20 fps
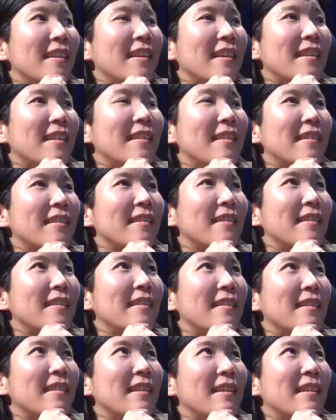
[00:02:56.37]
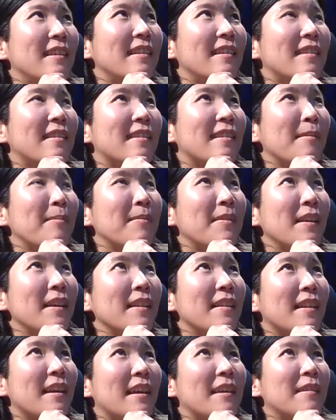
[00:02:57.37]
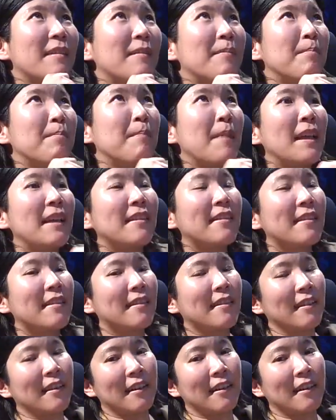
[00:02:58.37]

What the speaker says: it is something that makes